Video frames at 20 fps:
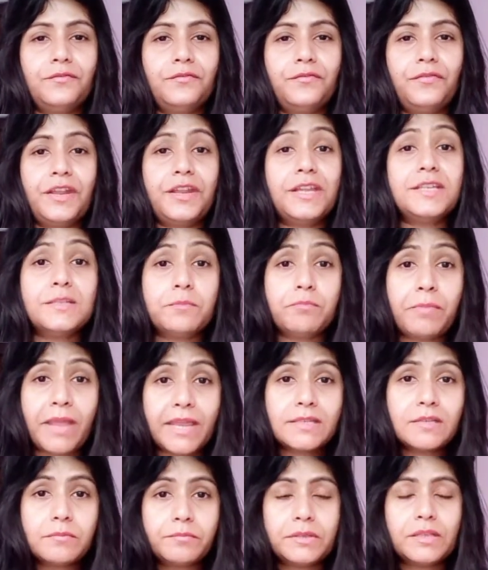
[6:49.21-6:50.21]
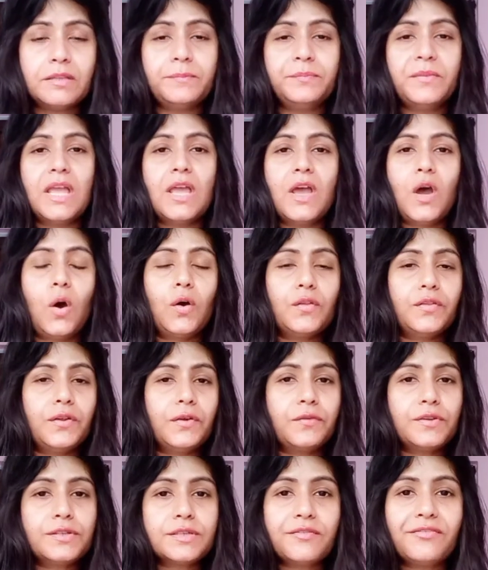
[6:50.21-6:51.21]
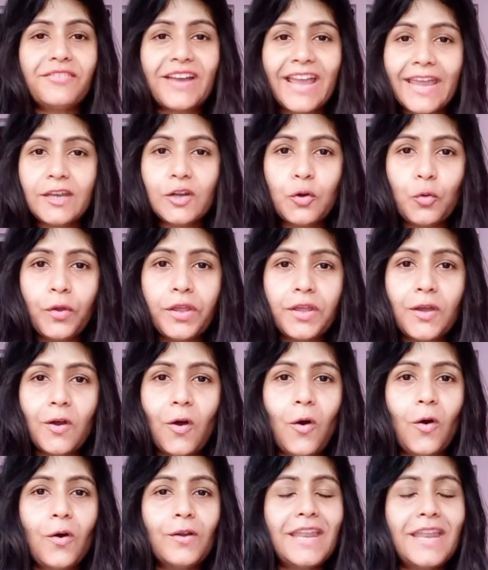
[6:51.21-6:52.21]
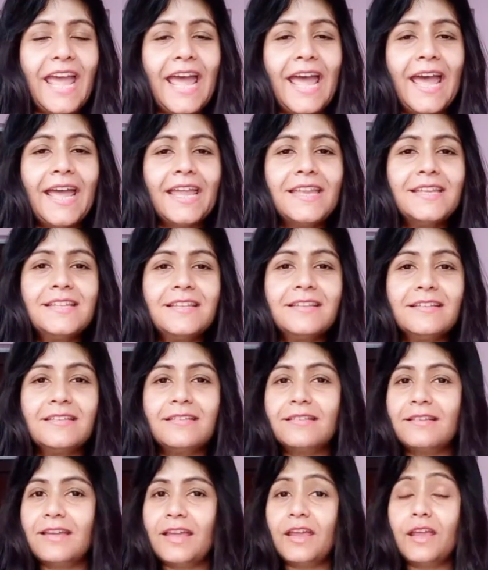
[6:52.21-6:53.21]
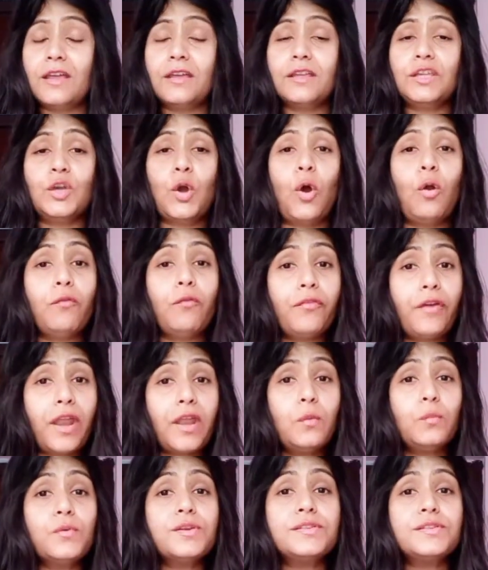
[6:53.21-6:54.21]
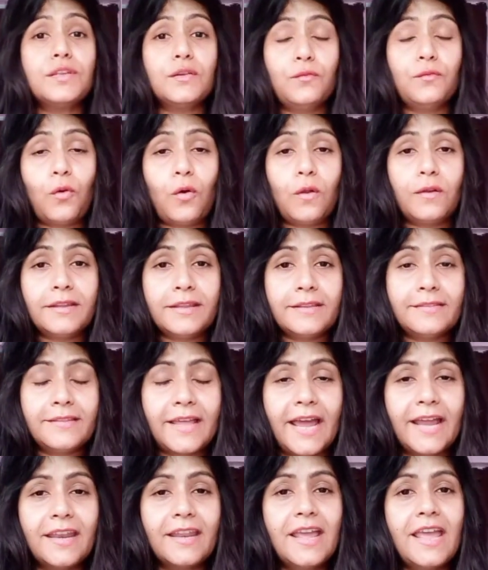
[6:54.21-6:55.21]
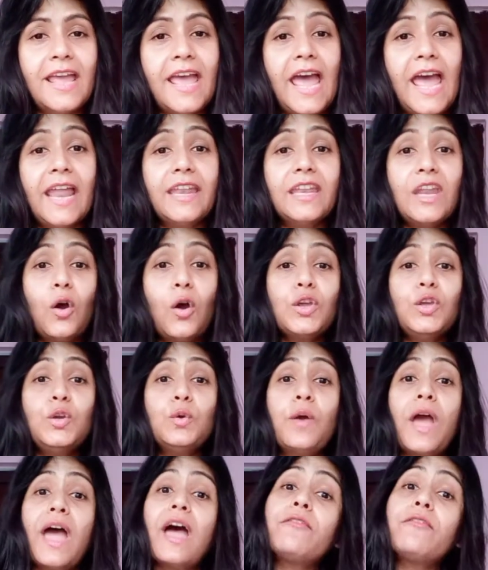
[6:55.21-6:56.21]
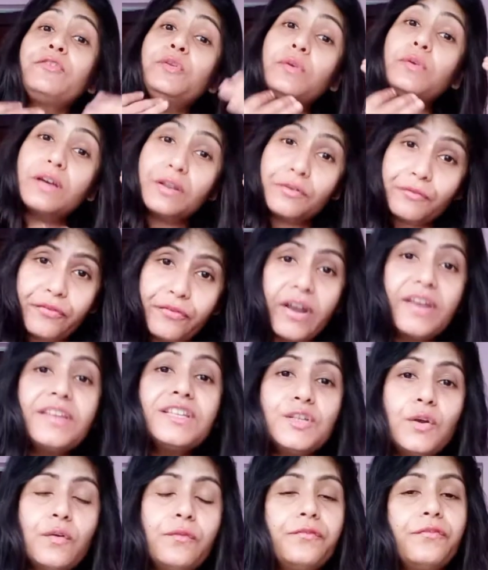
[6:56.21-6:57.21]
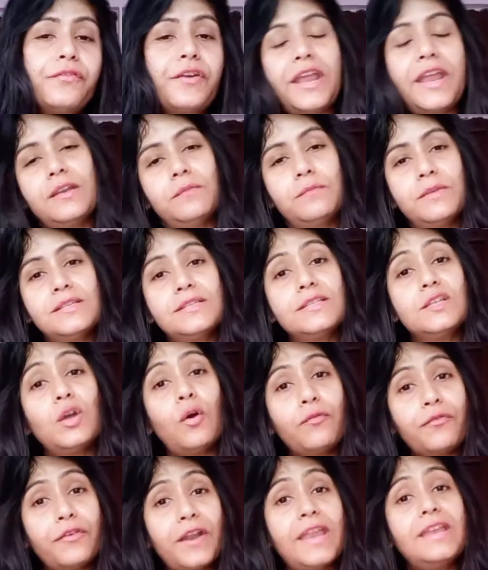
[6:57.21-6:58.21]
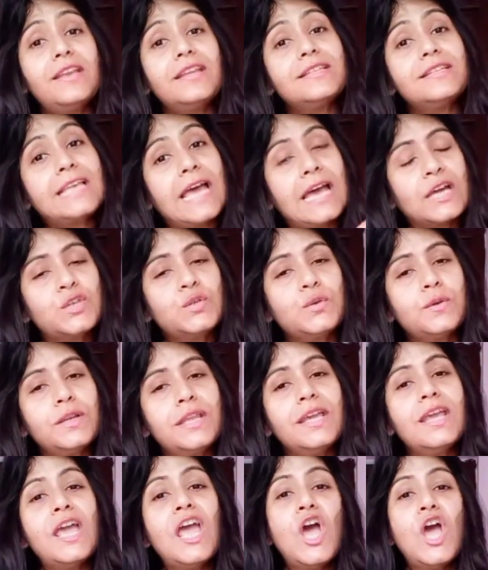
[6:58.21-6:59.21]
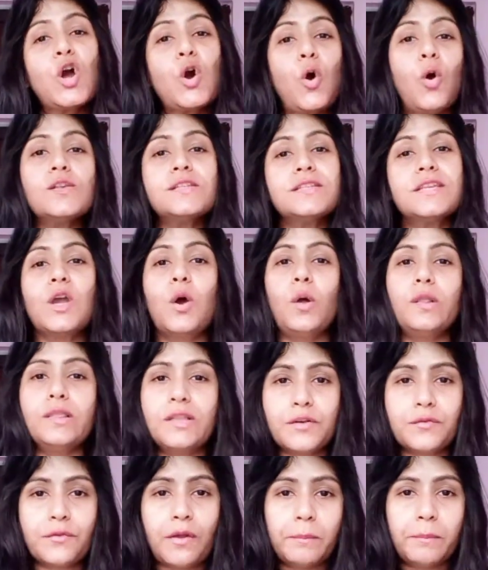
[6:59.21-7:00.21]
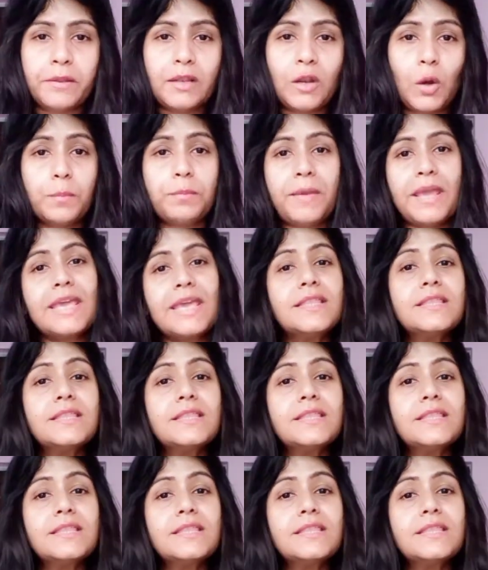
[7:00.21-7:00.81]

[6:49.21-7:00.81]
very debatable, or there was a fight going on, and your friend was involved in that, and now you have to confront your friend, means your friend is actually causing all the trouble or making the